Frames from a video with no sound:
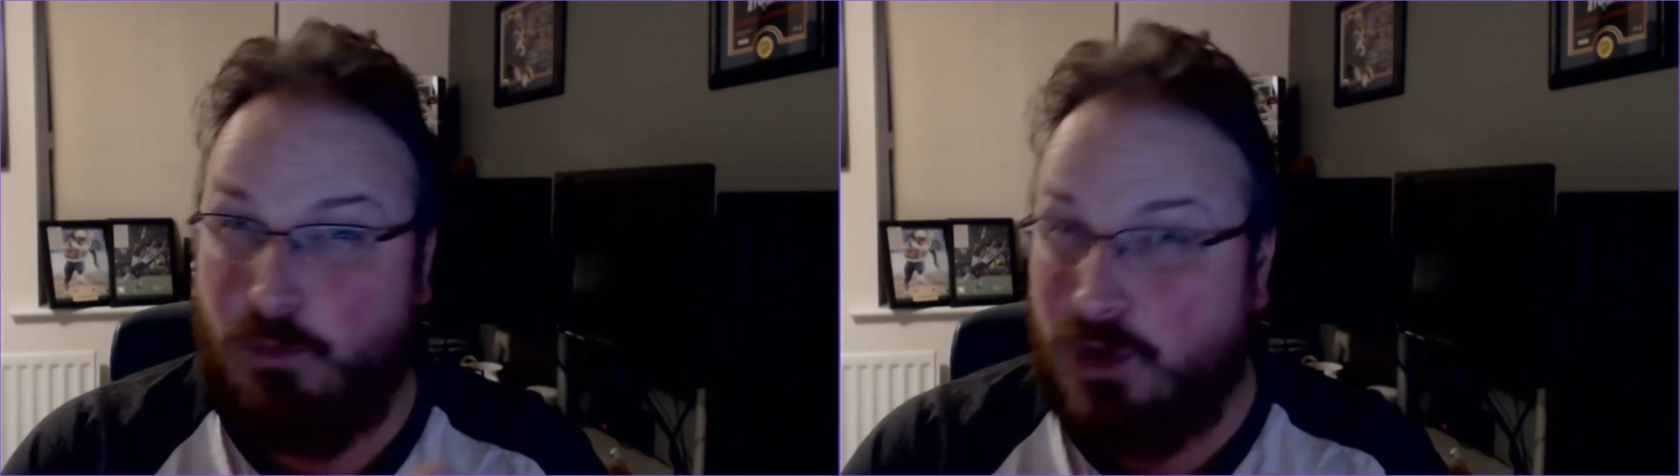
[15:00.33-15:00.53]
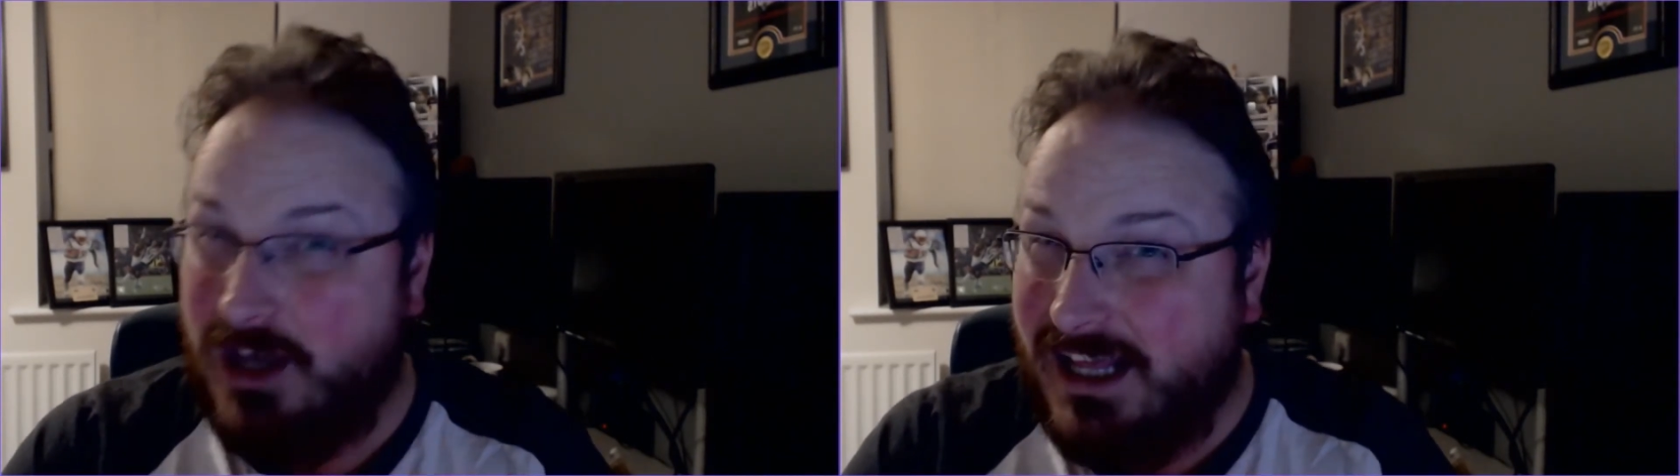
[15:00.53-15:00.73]

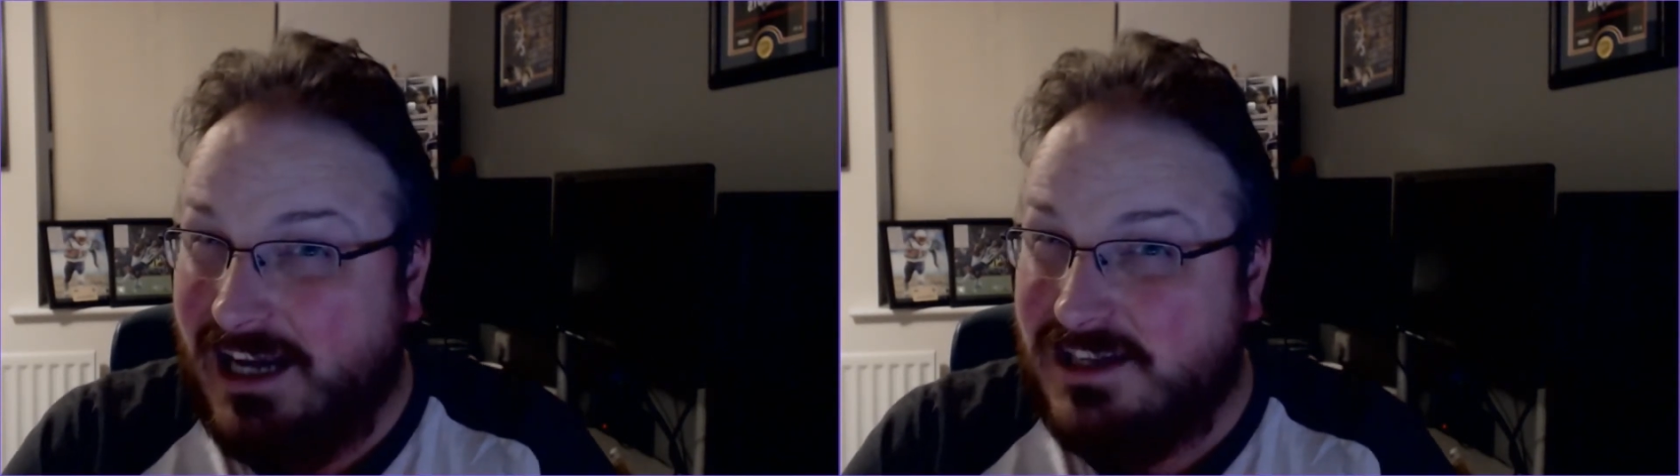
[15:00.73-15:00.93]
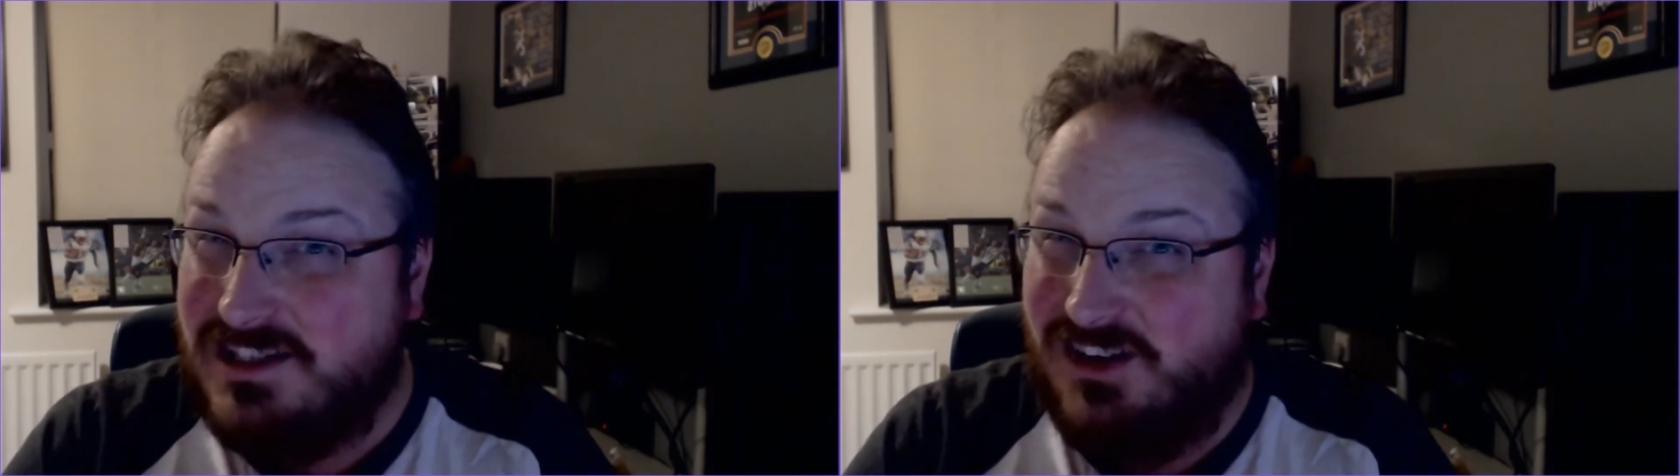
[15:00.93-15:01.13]
We're going to get a
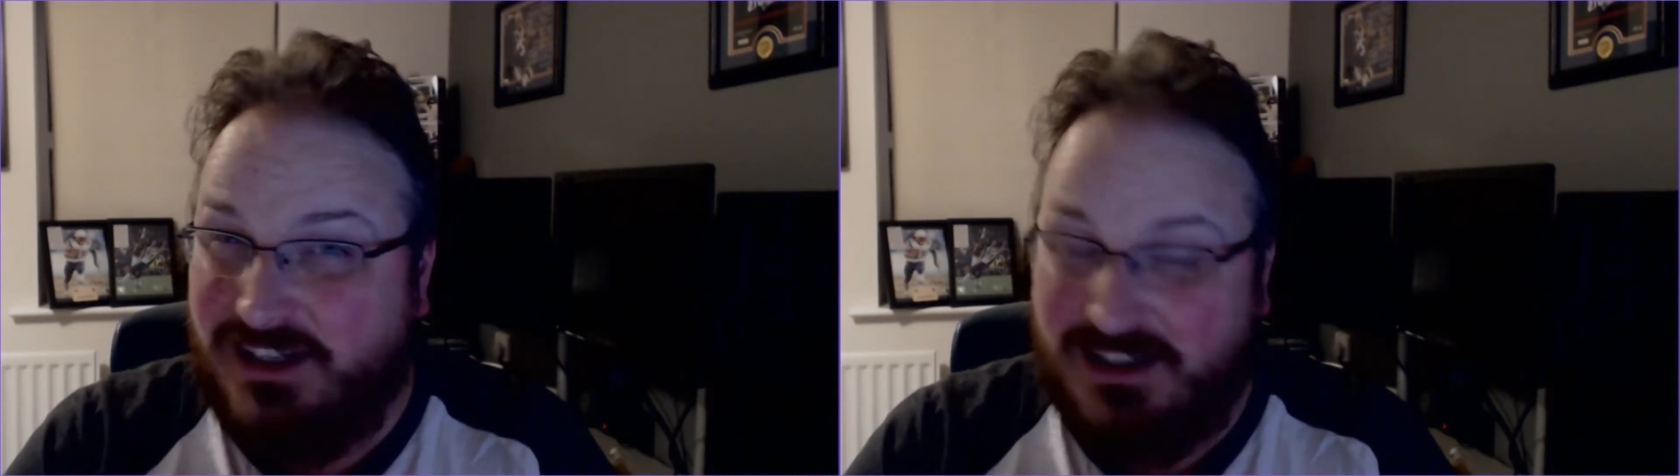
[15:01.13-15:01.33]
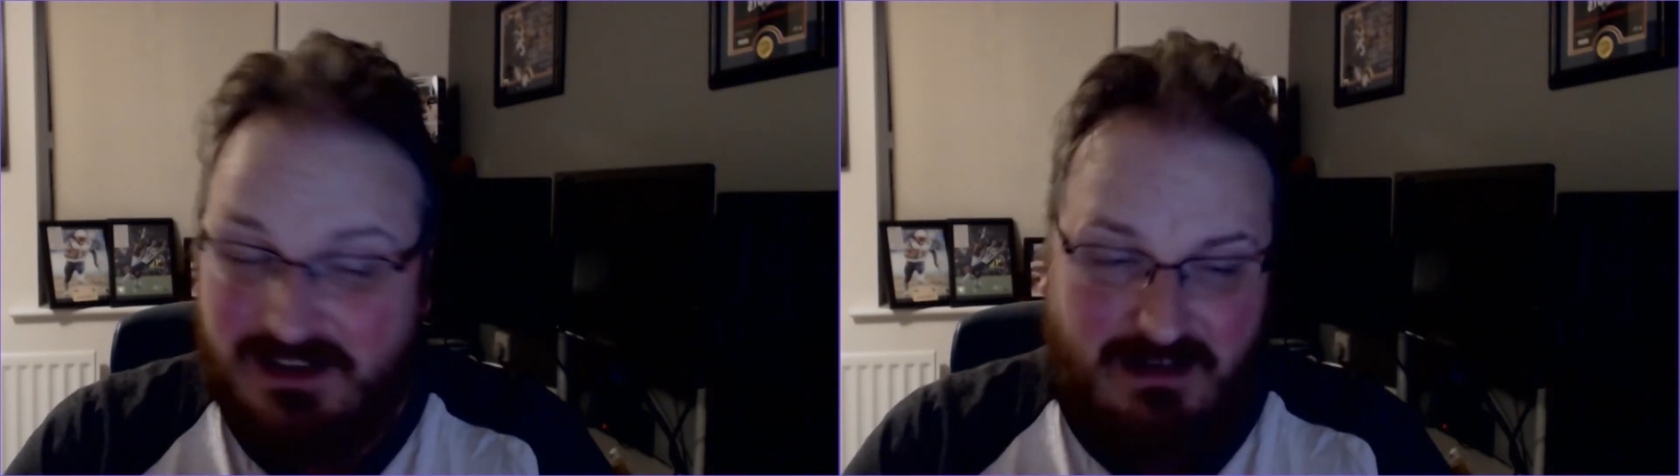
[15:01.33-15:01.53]

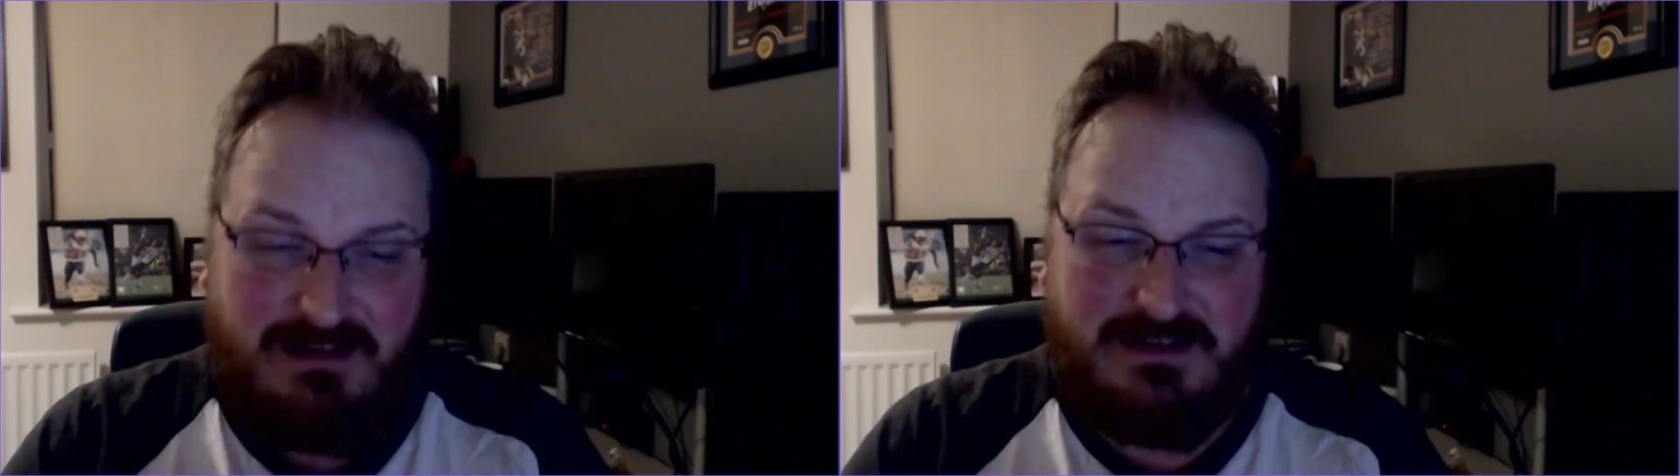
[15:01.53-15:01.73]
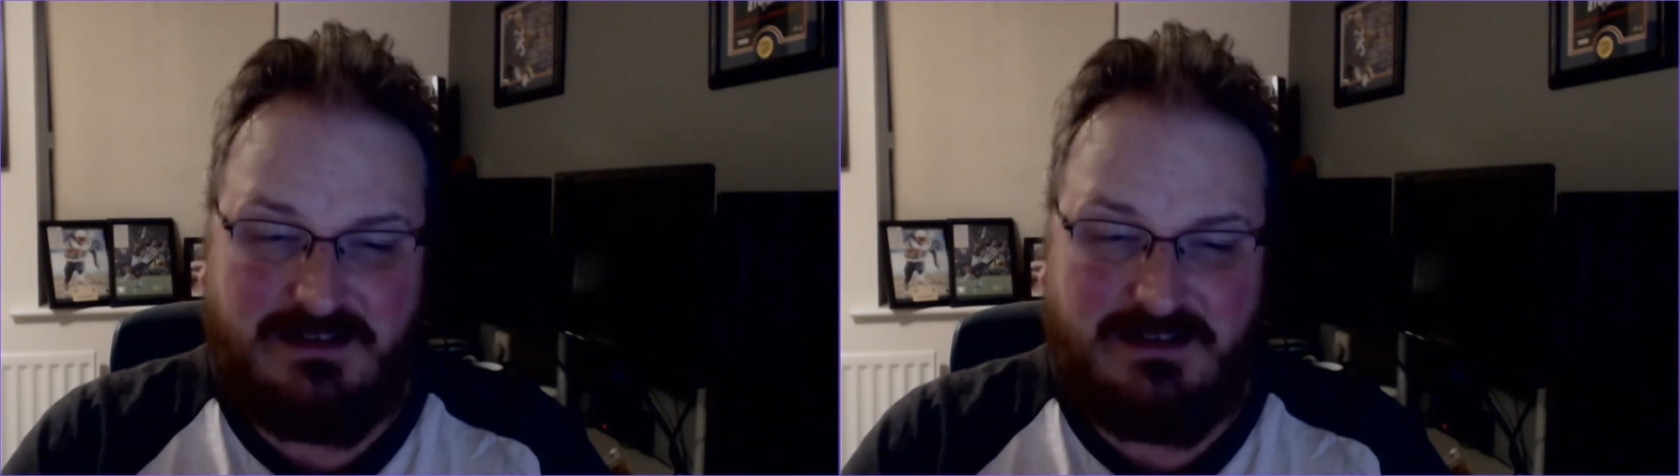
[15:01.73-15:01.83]
signed card.